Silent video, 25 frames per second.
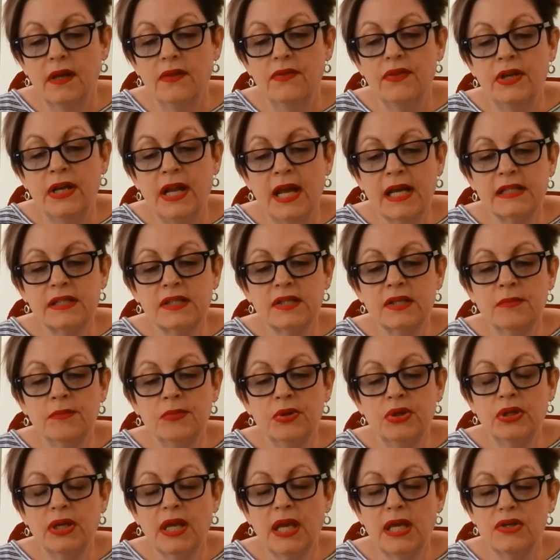The next
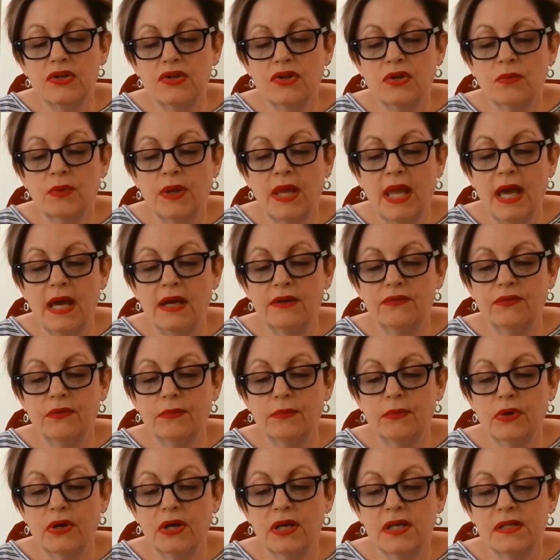communication we had
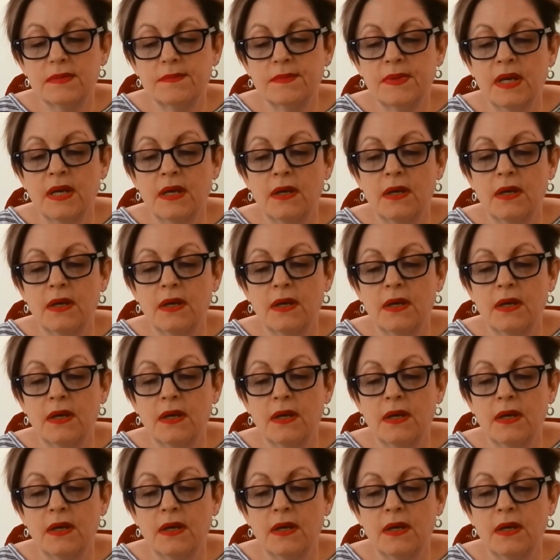from CRISP